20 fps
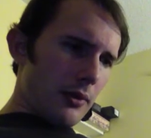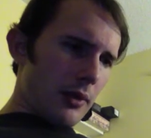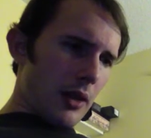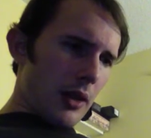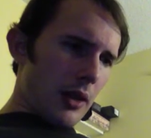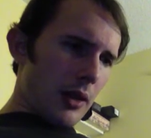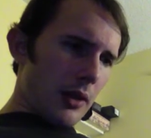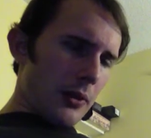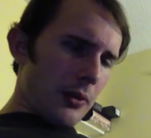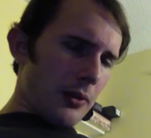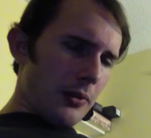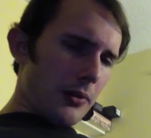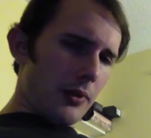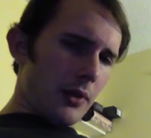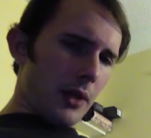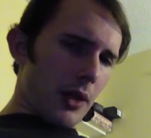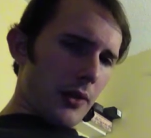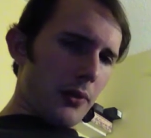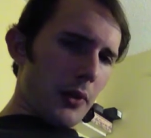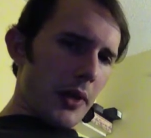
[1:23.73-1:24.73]
on
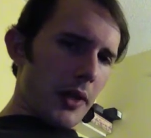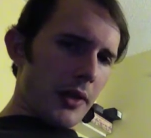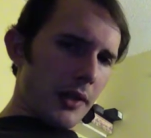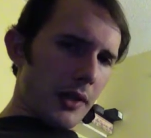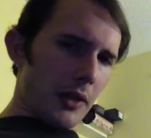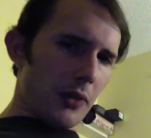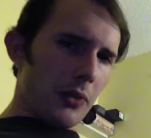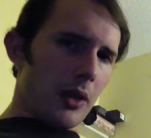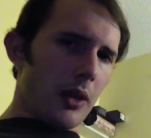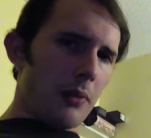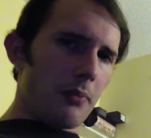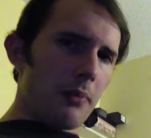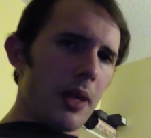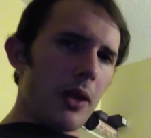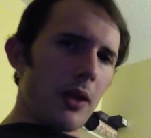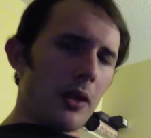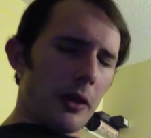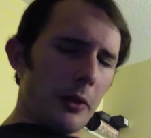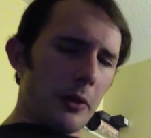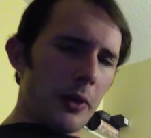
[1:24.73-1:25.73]
Love Wins and Rob
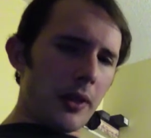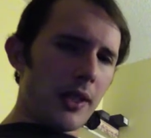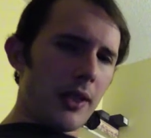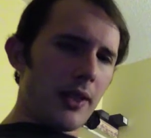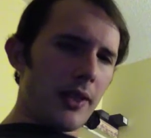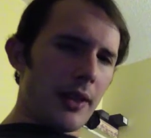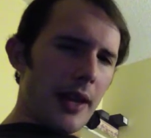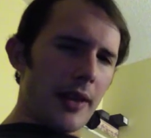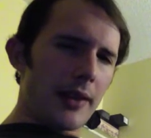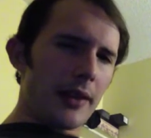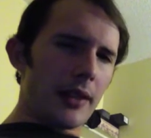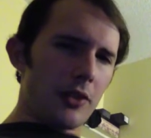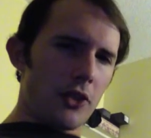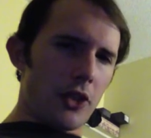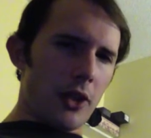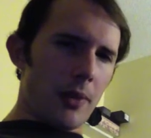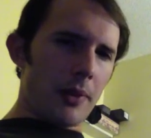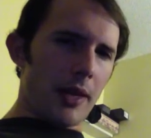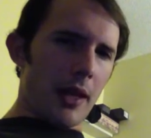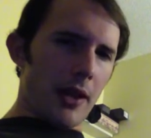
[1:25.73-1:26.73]
Bell, it wasn't that that
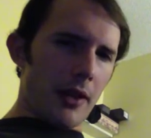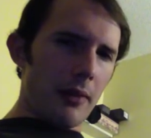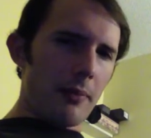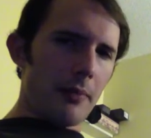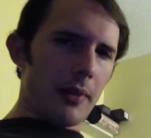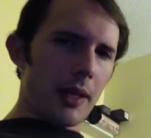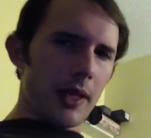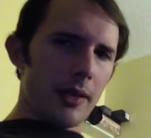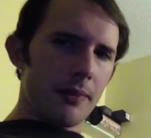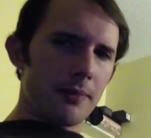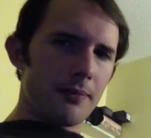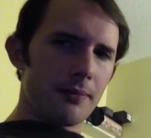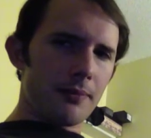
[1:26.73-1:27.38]
jumped out at me.